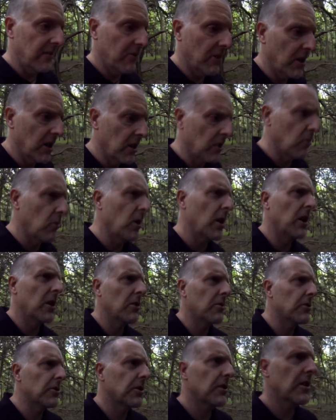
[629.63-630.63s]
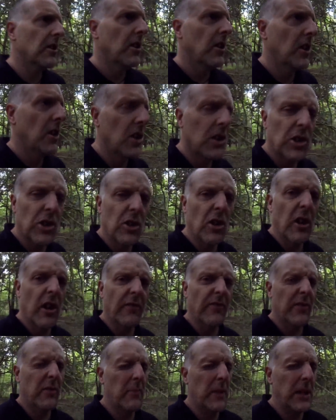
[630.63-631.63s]
Right, what else did I
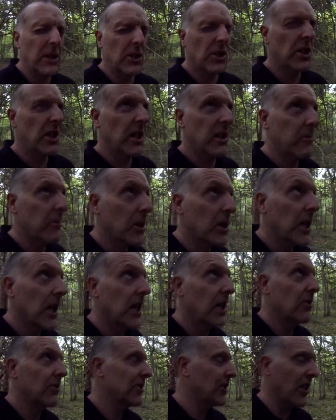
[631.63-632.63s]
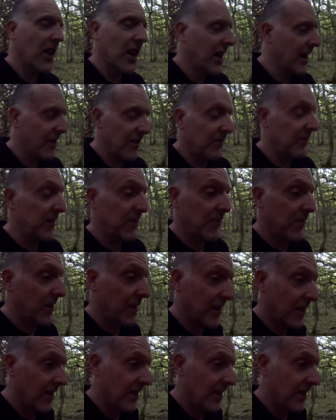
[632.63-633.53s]
have to mention? Anybody else? I can't remember.